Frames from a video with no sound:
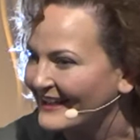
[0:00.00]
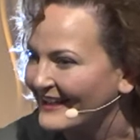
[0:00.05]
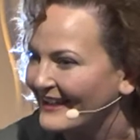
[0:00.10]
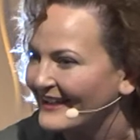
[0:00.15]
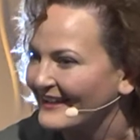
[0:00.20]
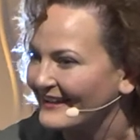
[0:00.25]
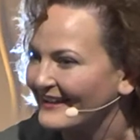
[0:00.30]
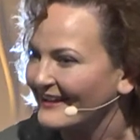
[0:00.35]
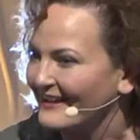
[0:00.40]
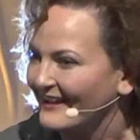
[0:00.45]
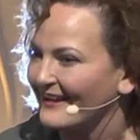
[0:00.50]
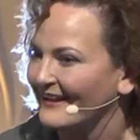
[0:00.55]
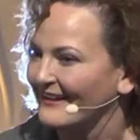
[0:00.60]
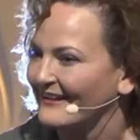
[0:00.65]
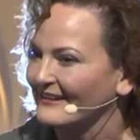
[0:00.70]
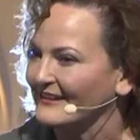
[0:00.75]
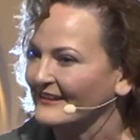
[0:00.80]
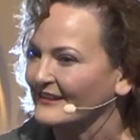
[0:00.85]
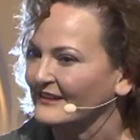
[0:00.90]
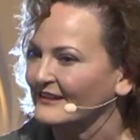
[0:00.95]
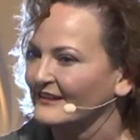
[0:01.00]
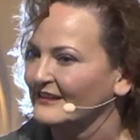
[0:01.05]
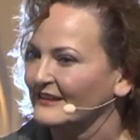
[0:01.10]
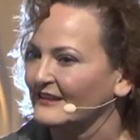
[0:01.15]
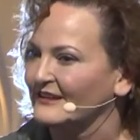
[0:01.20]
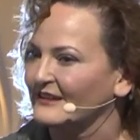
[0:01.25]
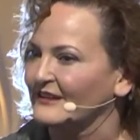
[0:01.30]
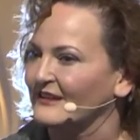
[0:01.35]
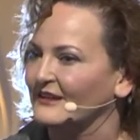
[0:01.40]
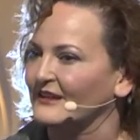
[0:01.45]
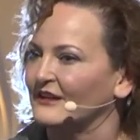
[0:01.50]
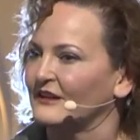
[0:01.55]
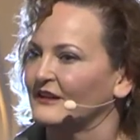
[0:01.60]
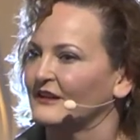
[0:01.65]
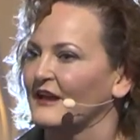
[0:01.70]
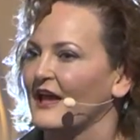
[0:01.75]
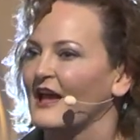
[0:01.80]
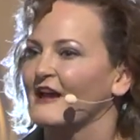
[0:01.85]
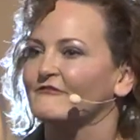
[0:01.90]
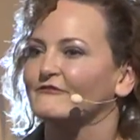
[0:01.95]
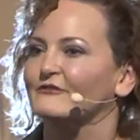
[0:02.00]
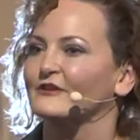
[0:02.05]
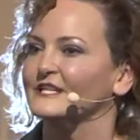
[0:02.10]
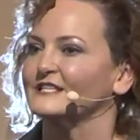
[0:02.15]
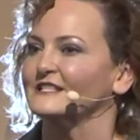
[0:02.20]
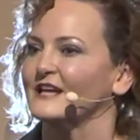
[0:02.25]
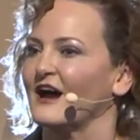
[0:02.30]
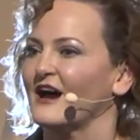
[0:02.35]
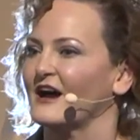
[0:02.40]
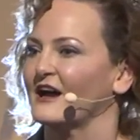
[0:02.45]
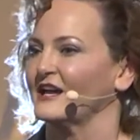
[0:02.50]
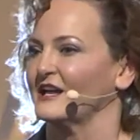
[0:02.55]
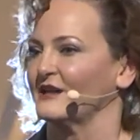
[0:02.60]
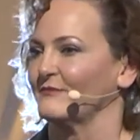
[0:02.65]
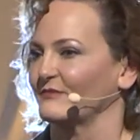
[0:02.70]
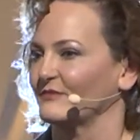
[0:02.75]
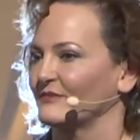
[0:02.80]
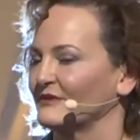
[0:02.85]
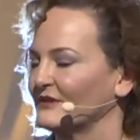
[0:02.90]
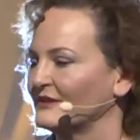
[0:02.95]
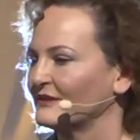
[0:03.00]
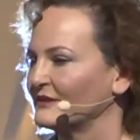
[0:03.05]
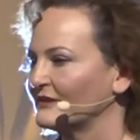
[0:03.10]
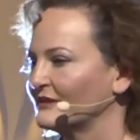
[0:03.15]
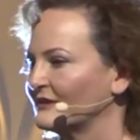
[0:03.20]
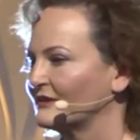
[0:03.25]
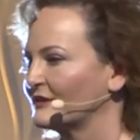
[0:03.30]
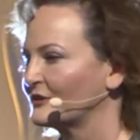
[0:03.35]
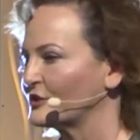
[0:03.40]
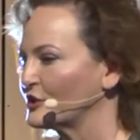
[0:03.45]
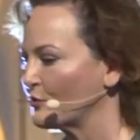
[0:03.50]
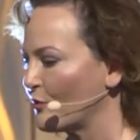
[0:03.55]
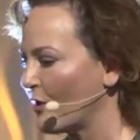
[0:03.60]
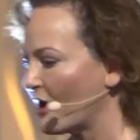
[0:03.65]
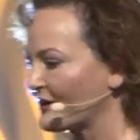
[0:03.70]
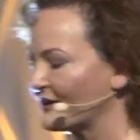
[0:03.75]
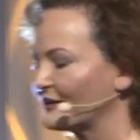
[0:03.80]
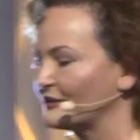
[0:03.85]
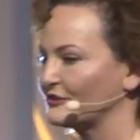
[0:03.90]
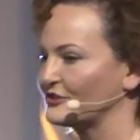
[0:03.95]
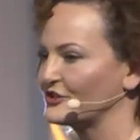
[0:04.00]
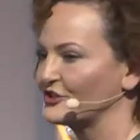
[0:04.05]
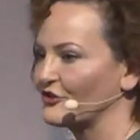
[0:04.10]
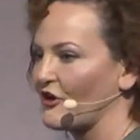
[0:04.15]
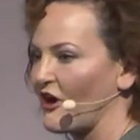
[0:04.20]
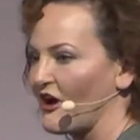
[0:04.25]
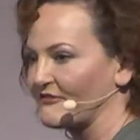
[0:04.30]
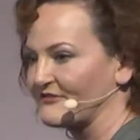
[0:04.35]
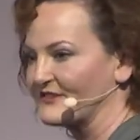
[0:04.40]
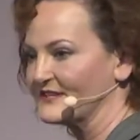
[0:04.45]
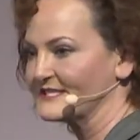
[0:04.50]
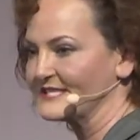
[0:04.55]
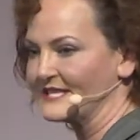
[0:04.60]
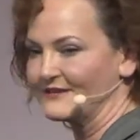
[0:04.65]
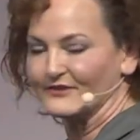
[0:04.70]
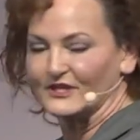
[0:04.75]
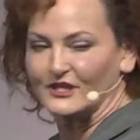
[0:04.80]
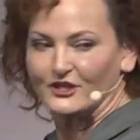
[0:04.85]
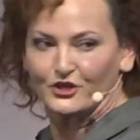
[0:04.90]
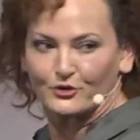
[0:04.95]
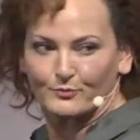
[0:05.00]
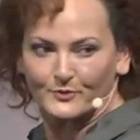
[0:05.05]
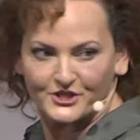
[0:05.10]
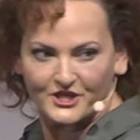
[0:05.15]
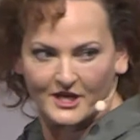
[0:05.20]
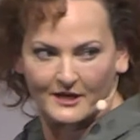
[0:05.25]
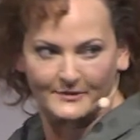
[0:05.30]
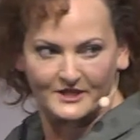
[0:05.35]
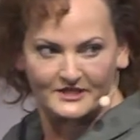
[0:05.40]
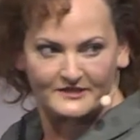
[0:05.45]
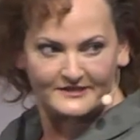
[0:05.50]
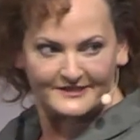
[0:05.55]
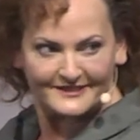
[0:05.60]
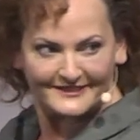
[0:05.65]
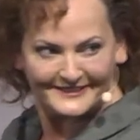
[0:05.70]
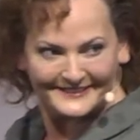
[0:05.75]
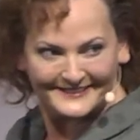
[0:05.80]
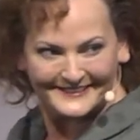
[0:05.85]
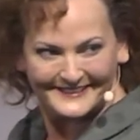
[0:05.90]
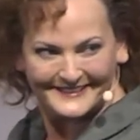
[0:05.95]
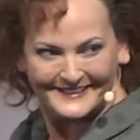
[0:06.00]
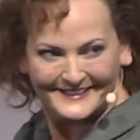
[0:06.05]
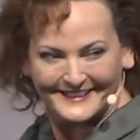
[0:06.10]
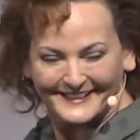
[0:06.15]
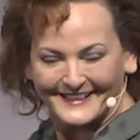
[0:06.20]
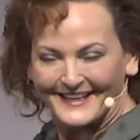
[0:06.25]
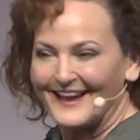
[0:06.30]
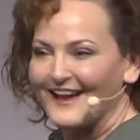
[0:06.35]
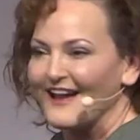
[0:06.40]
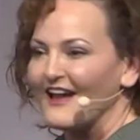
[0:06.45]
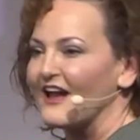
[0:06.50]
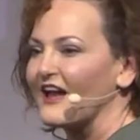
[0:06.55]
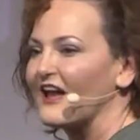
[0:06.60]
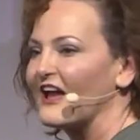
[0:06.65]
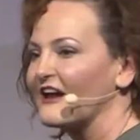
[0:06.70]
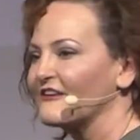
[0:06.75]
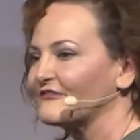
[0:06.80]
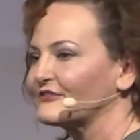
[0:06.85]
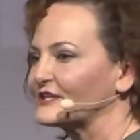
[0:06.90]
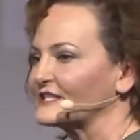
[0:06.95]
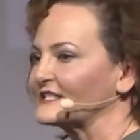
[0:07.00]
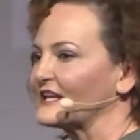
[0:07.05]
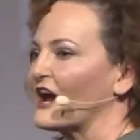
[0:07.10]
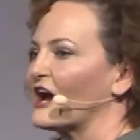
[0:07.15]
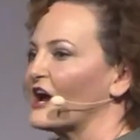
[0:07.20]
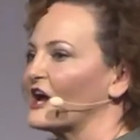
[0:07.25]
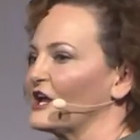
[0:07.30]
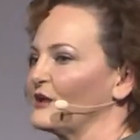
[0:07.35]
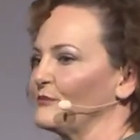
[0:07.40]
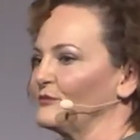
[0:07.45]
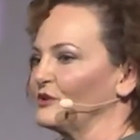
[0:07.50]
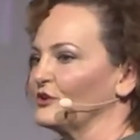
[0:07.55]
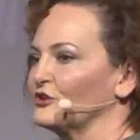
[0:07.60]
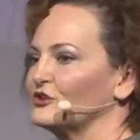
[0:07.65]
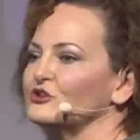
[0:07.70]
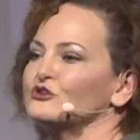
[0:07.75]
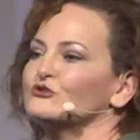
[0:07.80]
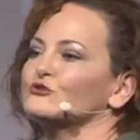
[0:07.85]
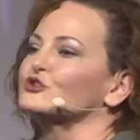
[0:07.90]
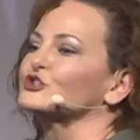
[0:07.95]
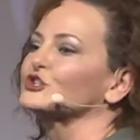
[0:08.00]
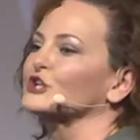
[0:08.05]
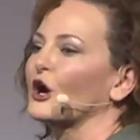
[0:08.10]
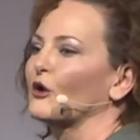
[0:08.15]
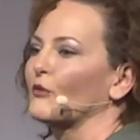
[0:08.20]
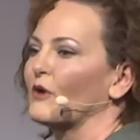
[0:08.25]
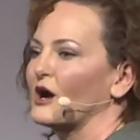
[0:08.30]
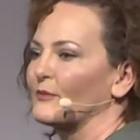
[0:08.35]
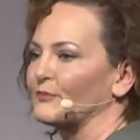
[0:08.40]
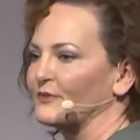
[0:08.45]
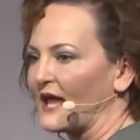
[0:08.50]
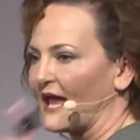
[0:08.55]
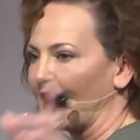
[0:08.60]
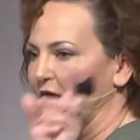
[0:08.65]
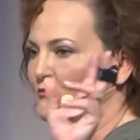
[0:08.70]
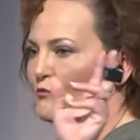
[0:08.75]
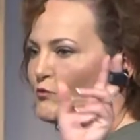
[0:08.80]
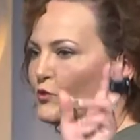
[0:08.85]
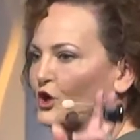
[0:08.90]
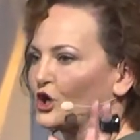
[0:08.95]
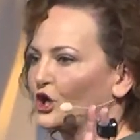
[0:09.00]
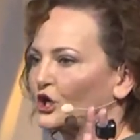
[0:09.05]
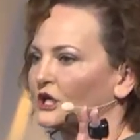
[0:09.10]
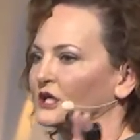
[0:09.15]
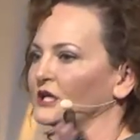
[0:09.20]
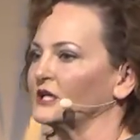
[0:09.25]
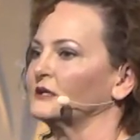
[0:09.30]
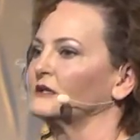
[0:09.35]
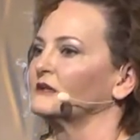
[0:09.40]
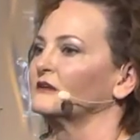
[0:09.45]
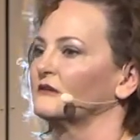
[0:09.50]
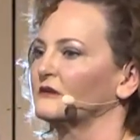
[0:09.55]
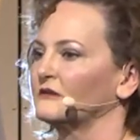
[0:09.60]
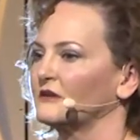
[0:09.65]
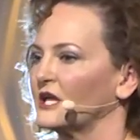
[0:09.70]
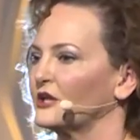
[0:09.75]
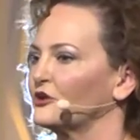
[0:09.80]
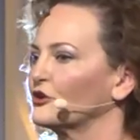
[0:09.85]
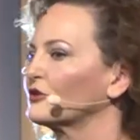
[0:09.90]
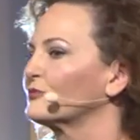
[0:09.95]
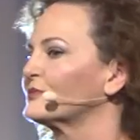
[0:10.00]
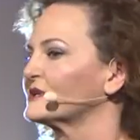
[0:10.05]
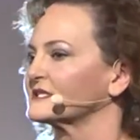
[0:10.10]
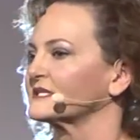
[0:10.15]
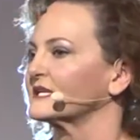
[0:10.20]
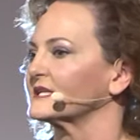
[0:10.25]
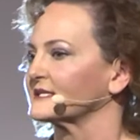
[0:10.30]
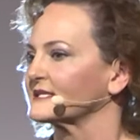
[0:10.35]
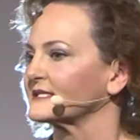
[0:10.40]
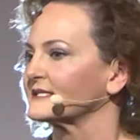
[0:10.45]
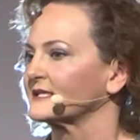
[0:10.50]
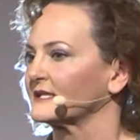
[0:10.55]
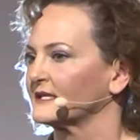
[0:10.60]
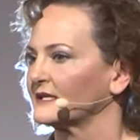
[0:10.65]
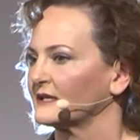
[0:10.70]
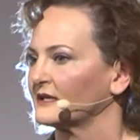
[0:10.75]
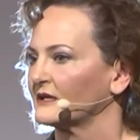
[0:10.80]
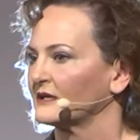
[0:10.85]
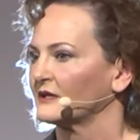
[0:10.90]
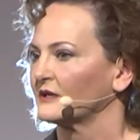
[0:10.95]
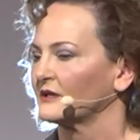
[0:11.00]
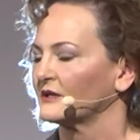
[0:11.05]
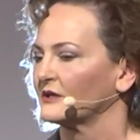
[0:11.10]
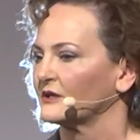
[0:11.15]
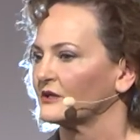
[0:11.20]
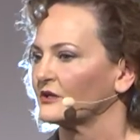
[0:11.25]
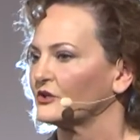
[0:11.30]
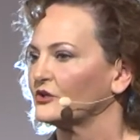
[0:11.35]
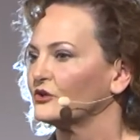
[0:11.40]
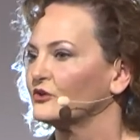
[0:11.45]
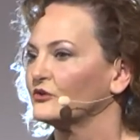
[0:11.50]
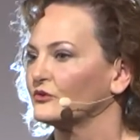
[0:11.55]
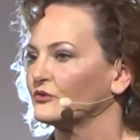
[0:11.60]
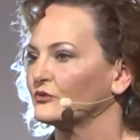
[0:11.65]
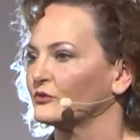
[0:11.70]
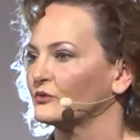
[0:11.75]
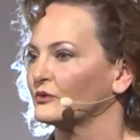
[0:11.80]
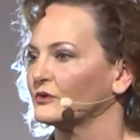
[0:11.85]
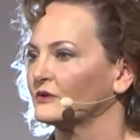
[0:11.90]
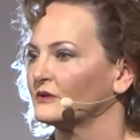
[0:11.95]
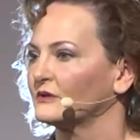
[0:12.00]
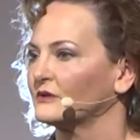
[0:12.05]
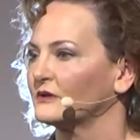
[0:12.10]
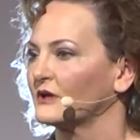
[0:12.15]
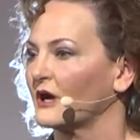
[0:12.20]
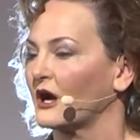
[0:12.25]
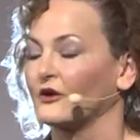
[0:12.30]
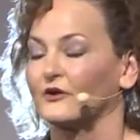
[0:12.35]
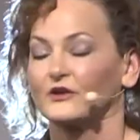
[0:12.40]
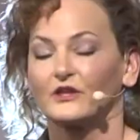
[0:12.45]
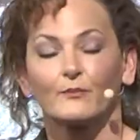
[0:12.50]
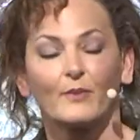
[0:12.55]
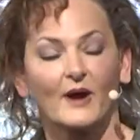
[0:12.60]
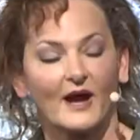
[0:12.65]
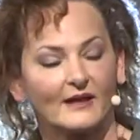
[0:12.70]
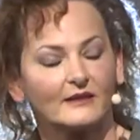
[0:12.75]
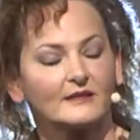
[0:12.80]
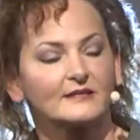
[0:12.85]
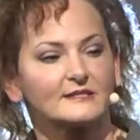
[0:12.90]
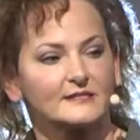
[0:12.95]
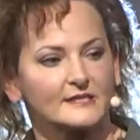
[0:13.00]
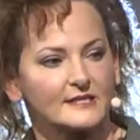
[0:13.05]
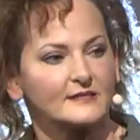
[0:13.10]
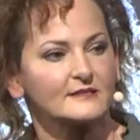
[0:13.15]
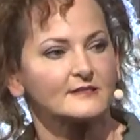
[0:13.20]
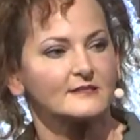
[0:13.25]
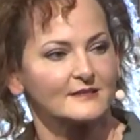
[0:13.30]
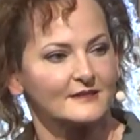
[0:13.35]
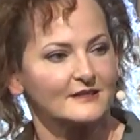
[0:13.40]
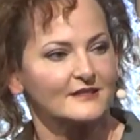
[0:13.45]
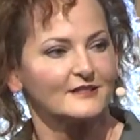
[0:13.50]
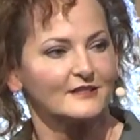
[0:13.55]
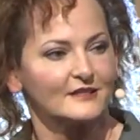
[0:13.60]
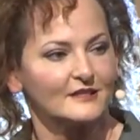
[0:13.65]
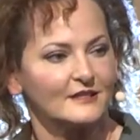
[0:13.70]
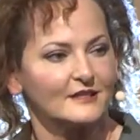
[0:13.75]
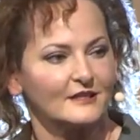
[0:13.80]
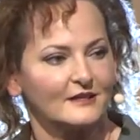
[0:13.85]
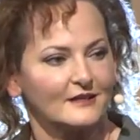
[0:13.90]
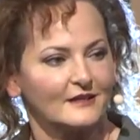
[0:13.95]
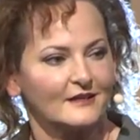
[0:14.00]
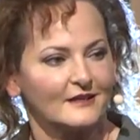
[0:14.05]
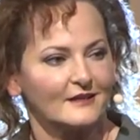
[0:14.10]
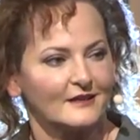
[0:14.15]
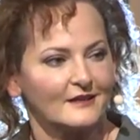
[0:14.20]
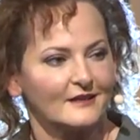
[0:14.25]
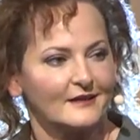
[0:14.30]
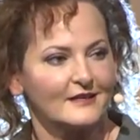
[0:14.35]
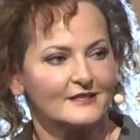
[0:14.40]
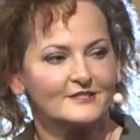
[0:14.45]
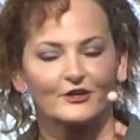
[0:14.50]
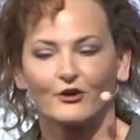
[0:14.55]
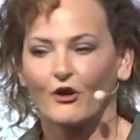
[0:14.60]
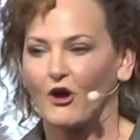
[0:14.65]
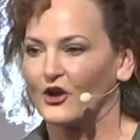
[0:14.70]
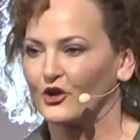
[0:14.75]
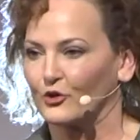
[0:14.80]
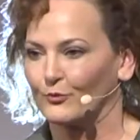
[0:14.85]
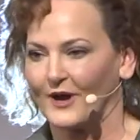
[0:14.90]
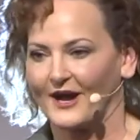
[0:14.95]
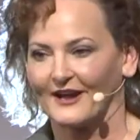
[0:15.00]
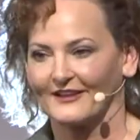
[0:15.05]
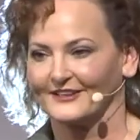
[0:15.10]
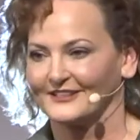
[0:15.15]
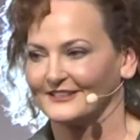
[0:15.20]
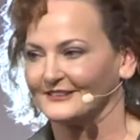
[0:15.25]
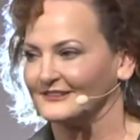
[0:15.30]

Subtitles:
Yeah. Every time you walk into your office, even in your pajamas, every time you show up at work in your business, you are in the pilot seat. Is there autopilot?